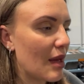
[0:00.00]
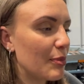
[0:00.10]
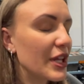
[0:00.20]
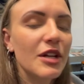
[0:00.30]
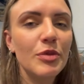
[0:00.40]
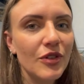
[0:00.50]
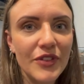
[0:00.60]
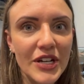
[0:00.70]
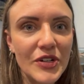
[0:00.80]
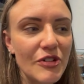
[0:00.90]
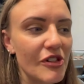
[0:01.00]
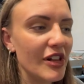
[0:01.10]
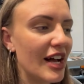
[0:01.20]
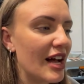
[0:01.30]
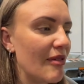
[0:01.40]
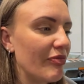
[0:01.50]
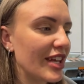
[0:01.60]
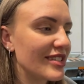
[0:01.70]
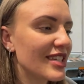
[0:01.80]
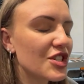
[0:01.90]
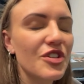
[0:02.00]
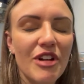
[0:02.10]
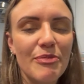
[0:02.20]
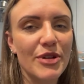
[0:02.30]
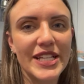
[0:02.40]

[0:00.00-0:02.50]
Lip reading: applicable vehicle and such a great